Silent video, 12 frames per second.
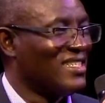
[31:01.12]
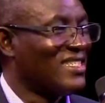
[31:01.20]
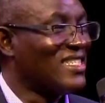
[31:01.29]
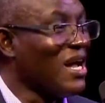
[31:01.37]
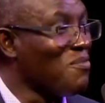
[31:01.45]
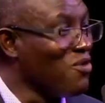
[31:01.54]

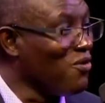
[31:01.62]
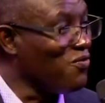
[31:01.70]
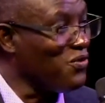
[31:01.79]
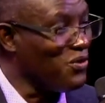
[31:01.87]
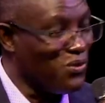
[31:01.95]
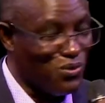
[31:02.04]
Some
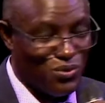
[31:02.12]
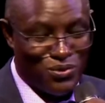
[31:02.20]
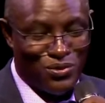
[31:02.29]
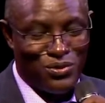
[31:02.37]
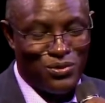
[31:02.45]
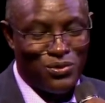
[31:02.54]
of you,
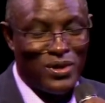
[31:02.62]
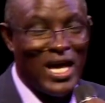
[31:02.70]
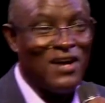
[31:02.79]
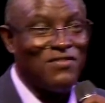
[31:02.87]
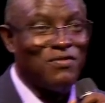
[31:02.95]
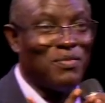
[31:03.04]
you
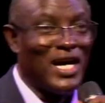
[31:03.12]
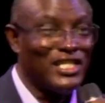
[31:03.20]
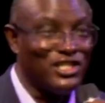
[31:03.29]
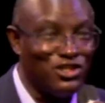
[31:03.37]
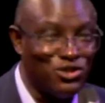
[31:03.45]
love Man